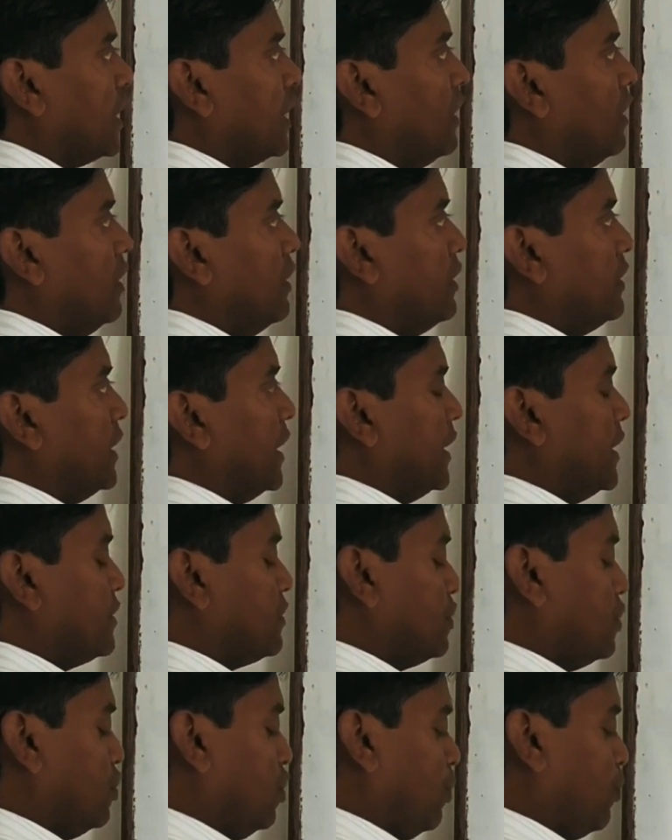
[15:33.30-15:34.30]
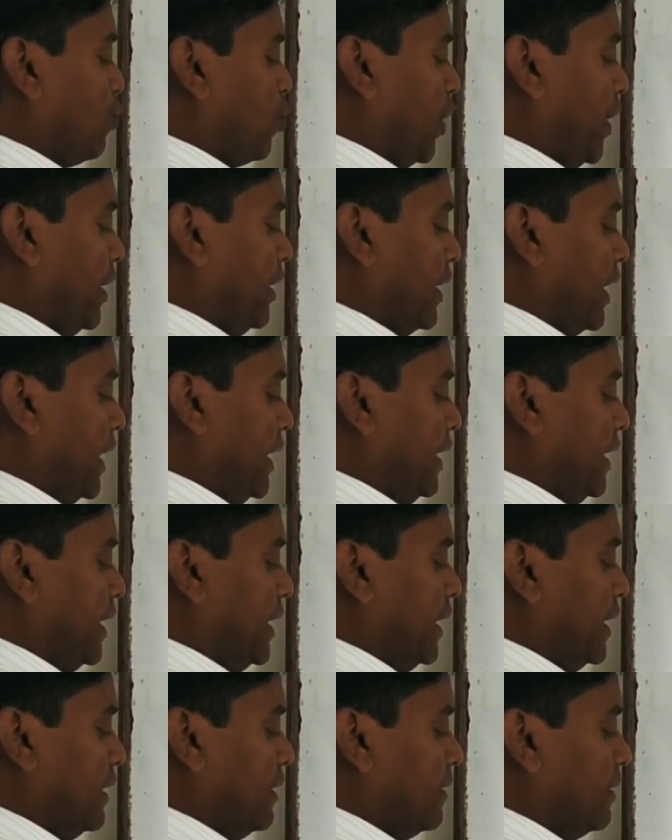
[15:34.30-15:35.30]
That is
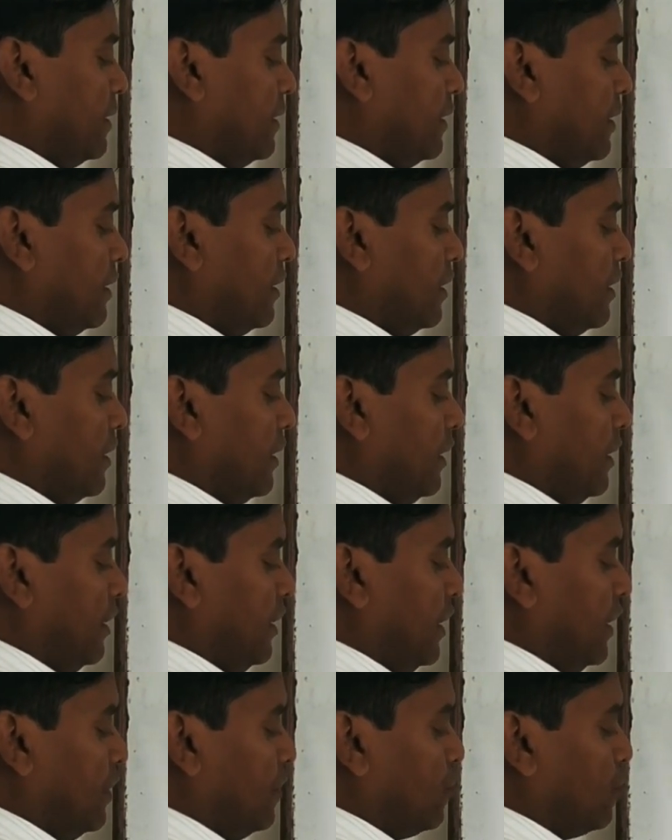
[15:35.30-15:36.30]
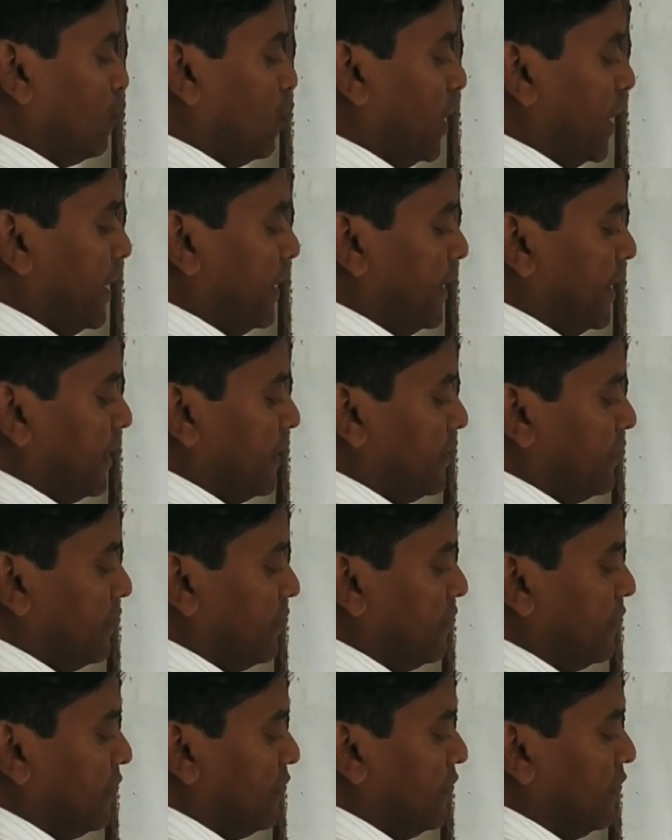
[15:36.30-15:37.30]
0.98 into
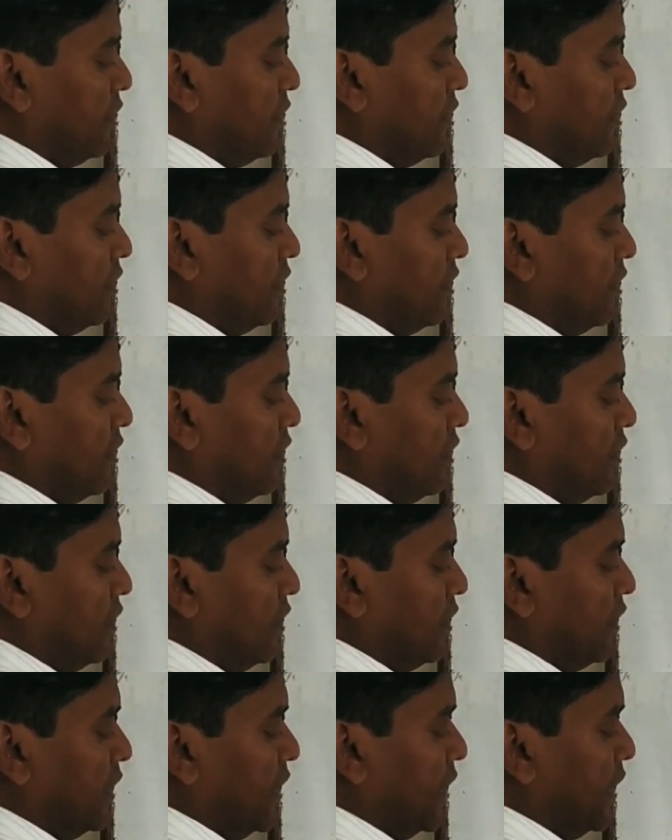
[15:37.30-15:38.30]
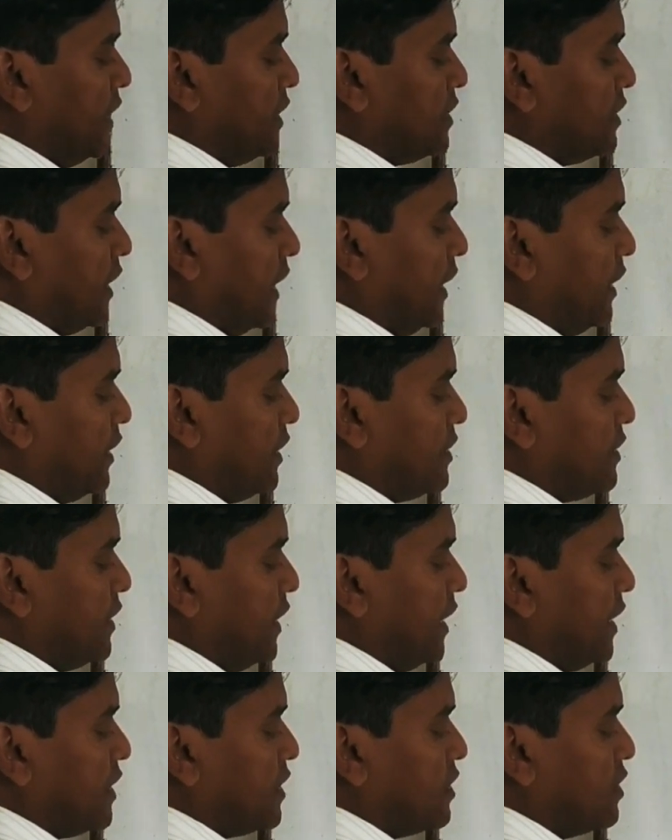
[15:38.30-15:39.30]
100. That is
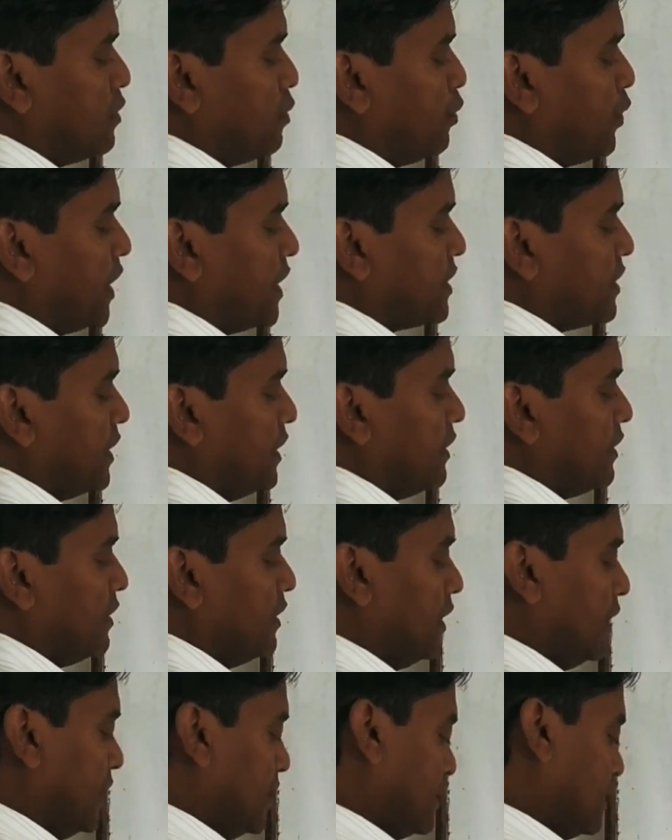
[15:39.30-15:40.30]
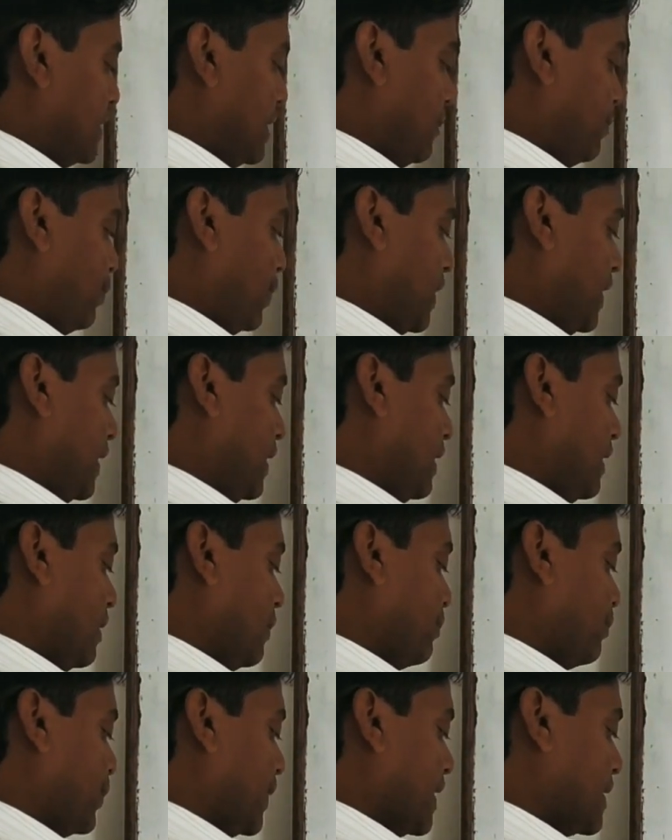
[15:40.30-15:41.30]
96%. Simply
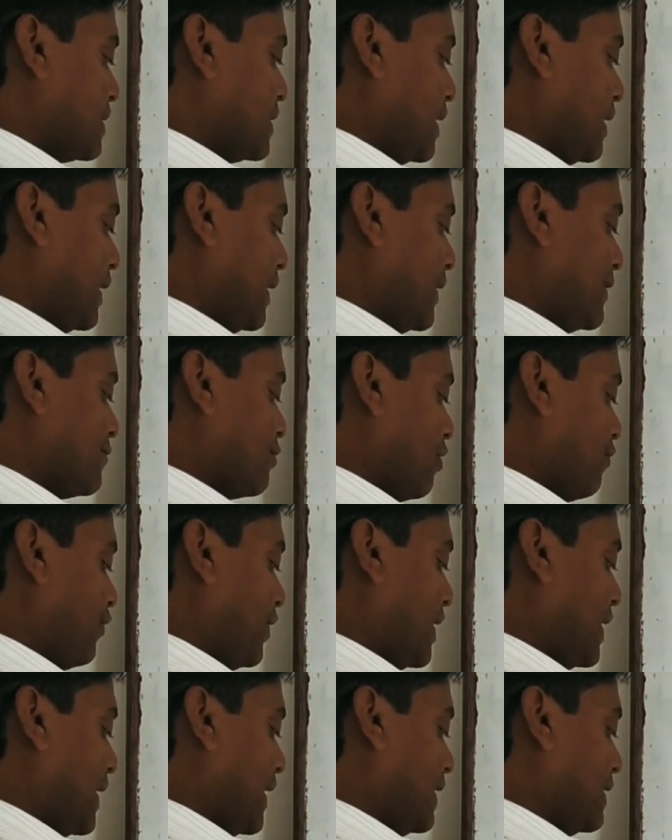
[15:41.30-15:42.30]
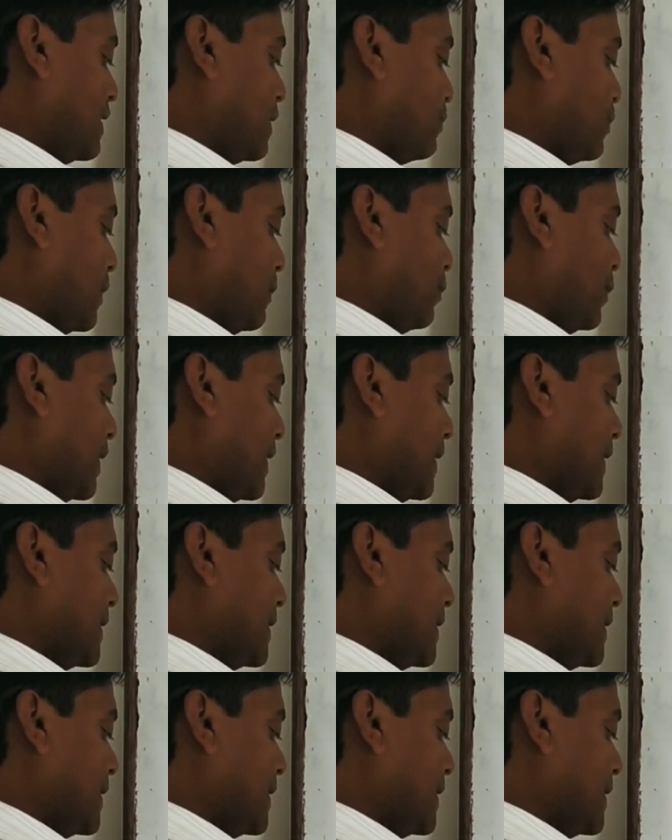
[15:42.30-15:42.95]
percentage of Ni2 plus